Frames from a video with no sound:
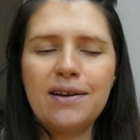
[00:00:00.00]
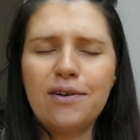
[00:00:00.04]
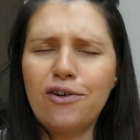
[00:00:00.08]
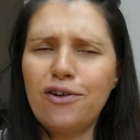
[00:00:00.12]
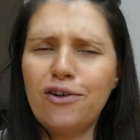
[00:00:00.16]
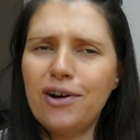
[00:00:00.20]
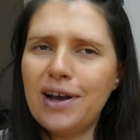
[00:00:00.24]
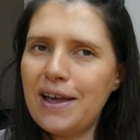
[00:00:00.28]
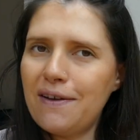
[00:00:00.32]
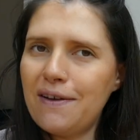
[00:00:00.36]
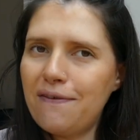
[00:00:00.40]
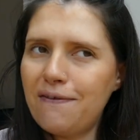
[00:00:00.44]

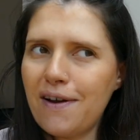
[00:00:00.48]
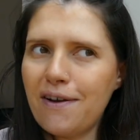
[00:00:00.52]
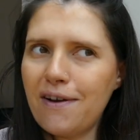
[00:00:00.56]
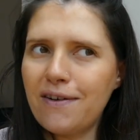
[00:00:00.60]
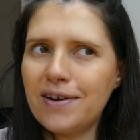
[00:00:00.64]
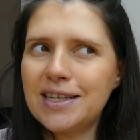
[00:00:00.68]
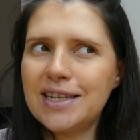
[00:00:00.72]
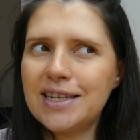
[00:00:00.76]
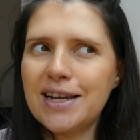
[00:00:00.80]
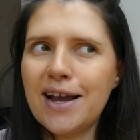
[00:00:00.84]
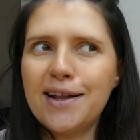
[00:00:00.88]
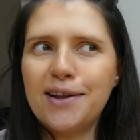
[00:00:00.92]
or if they
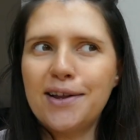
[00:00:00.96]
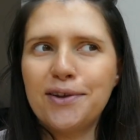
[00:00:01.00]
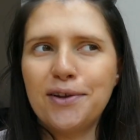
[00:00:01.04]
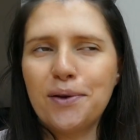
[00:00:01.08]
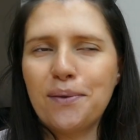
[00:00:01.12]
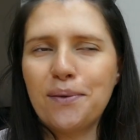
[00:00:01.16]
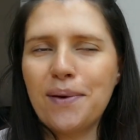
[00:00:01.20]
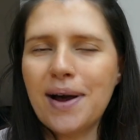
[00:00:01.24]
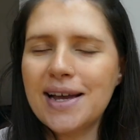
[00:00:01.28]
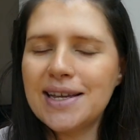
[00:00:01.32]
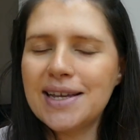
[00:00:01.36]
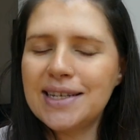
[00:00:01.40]
return, I don't
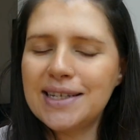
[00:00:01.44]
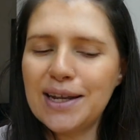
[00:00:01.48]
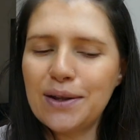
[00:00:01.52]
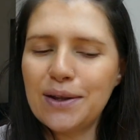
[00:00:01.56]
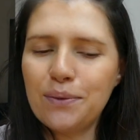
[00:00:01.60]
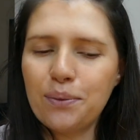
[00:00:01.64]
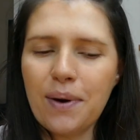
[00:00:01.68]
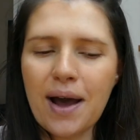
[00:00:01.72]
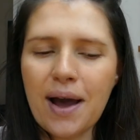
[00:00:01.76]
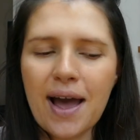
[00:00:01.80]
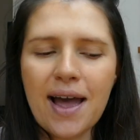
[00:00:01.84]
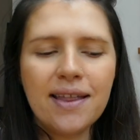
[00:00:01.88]
know why I
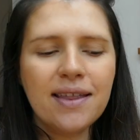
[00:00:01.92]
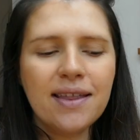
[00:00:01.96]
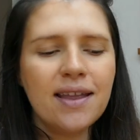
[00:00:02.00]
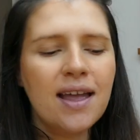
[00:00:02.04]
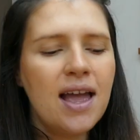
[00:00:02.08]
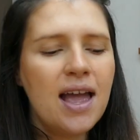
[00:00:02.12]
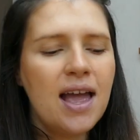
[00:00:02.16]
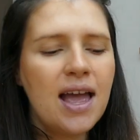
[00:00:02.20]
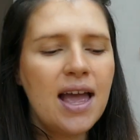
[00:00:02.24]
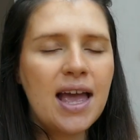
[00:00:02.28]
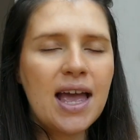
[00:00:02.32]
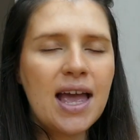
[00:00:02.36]
said when,
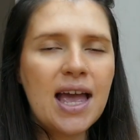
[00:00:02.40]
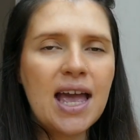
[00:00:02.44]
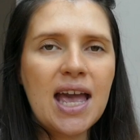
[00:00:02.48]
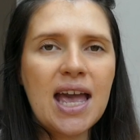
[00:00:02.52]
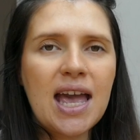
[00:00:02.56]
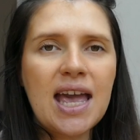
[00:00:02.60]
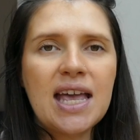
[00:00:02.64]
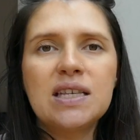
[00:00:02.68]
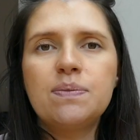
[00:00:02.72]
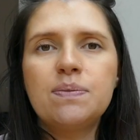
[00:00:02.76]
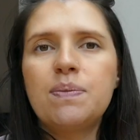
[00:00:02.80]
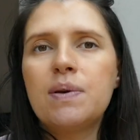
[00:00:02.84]

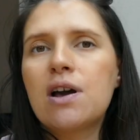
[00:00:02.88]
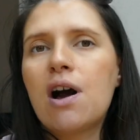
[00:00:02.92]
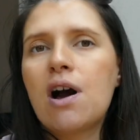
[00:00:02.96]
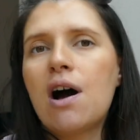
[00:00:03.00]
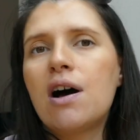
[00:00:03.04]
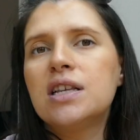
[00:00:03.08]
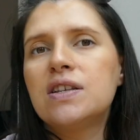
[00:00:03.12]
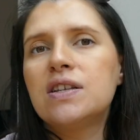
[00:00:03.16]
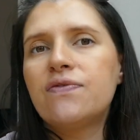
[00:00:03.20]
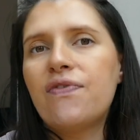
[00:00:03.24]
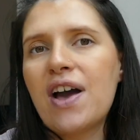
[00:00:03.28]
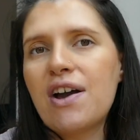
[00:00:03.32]
it's
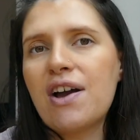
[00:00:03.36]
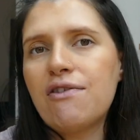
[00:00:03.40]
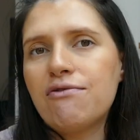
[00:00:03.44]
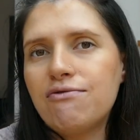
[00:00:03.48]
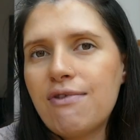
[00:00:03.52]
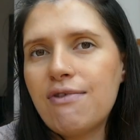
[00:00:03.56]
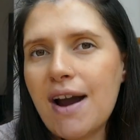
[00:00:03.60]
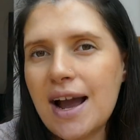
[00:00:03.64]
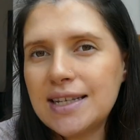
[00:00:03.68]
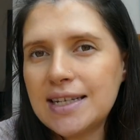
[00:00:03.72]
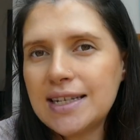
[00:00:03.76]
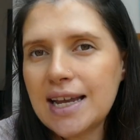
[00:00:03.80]
because they're
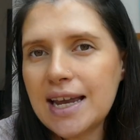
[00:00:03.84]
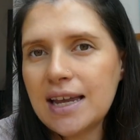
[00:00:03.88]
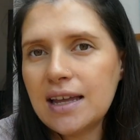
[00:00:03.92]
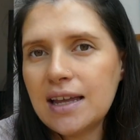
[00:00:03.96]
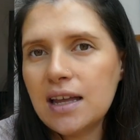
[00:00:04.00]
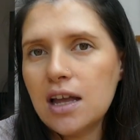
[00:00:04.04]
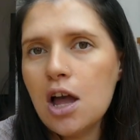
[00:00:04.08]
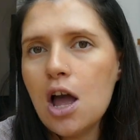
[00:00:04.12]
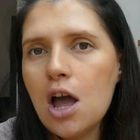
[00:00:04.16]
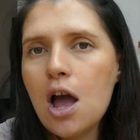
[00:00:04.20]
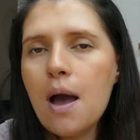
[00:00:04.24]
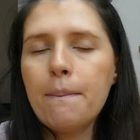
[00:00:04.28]
ready.